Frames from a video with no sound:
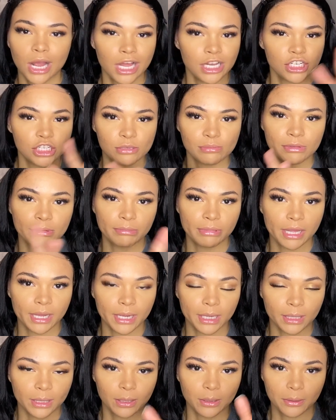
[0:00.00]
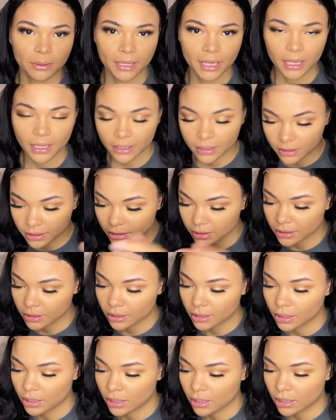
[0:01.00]
I just be plucking, okay?
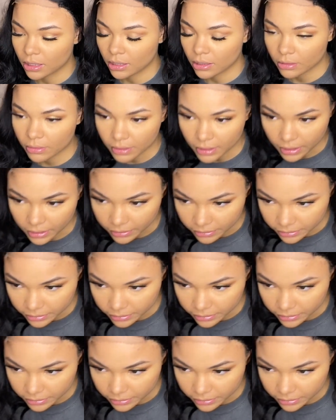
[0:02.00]
Okay.